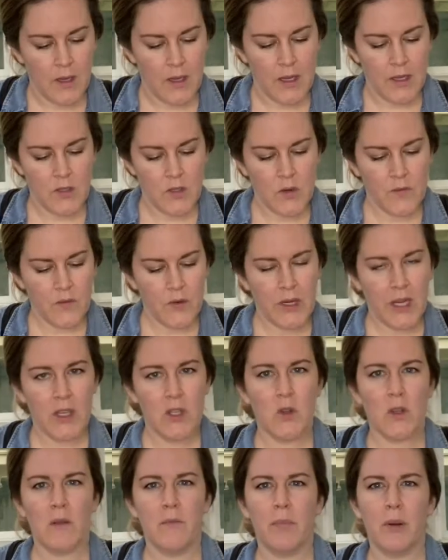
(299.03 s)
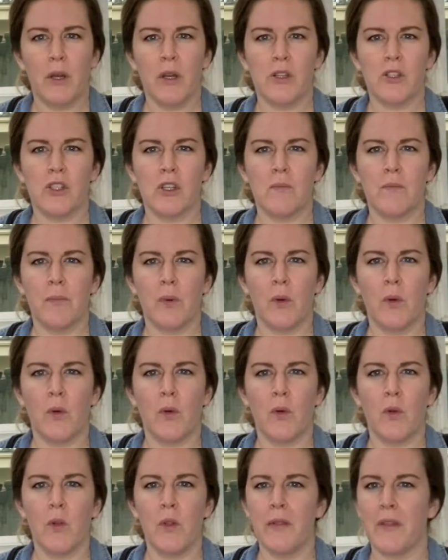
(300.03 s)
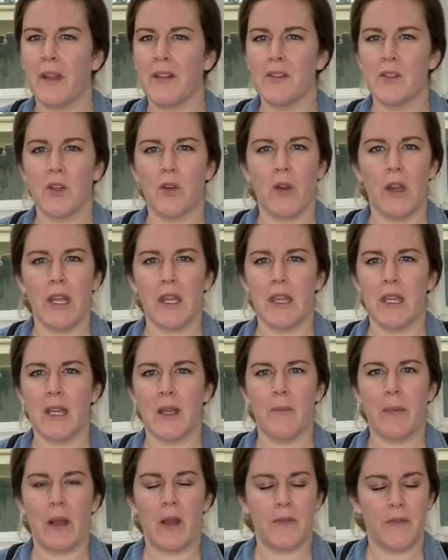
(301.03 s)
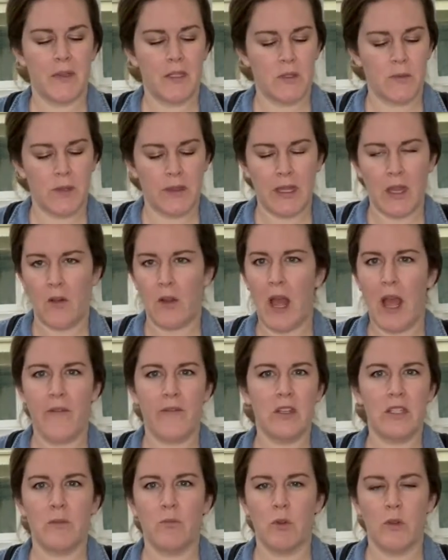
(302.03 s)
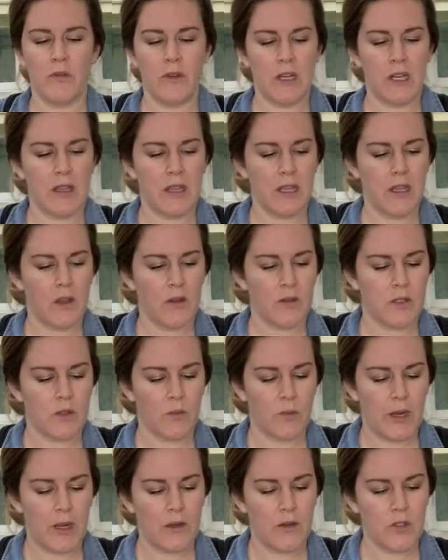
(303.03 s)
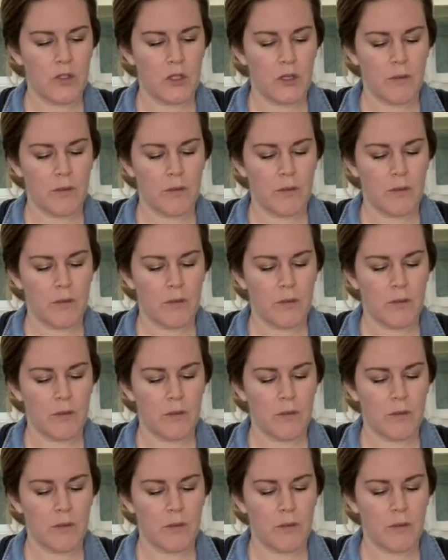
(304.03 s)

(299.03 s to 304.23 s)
And don't forget, you can push and pull. That's the great thing about this, without having to move anything else around. You